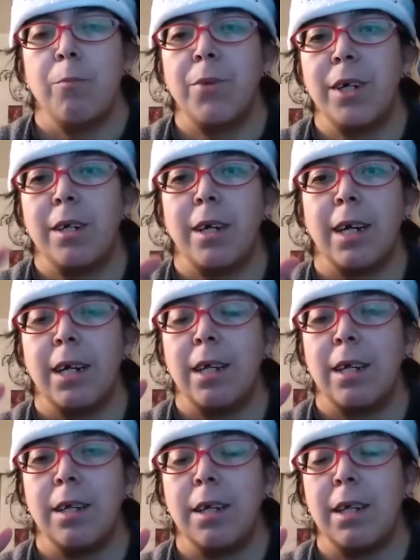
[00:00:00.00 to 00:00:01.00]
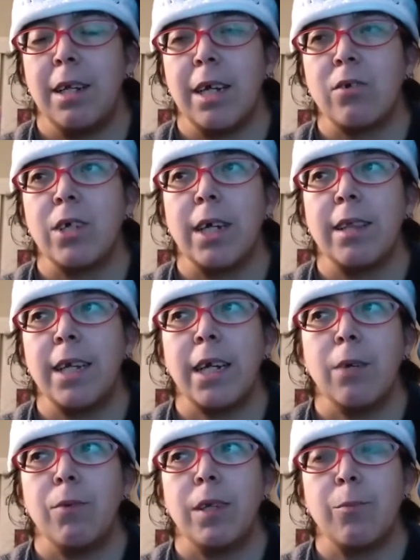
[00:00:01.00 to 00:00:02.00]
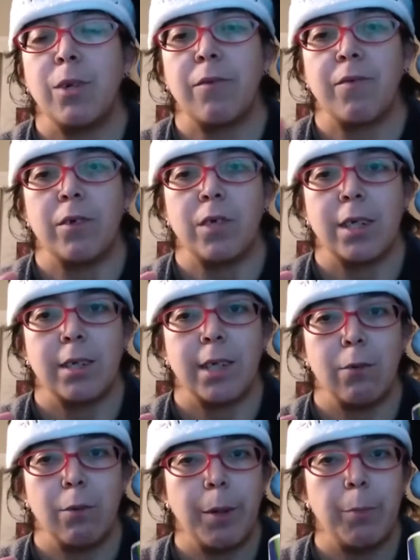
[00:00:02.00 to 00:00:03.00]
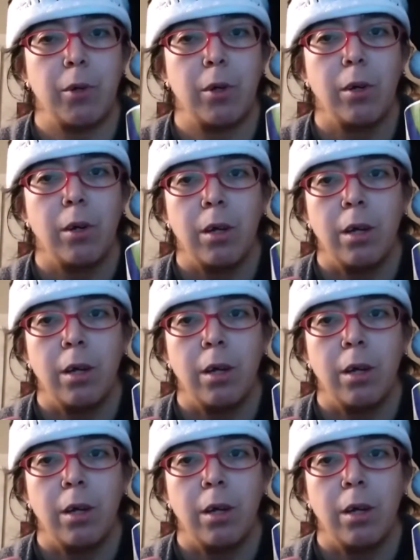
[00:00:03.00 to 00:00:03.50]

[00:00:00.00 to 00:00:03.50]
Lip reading: But actually, I think I read the book first because I remember